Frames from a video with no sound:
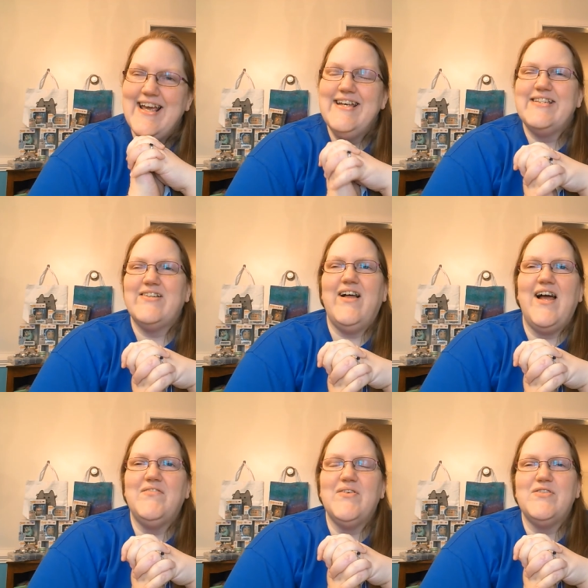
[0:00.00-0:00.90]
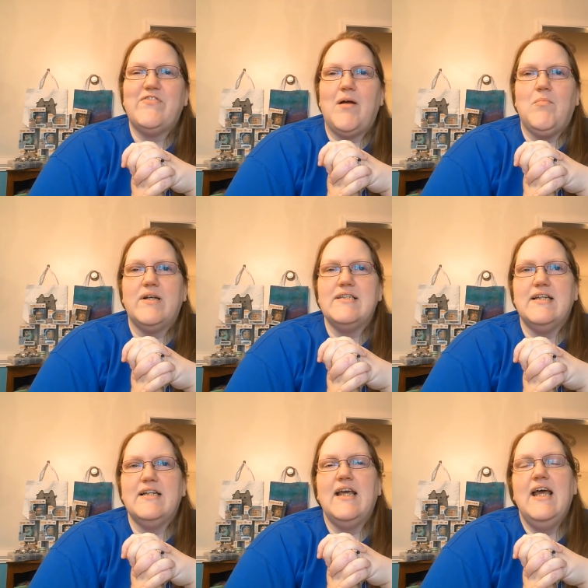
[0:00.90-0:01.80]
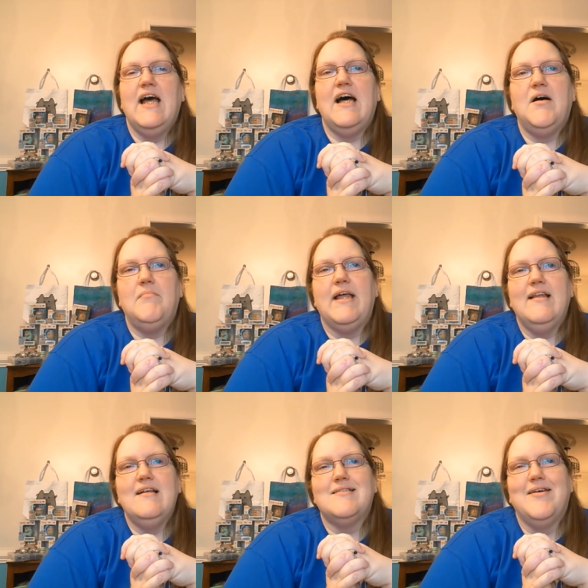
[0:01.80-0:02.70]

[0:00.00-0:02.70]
so I'll have those fabrics in. Um, and that's,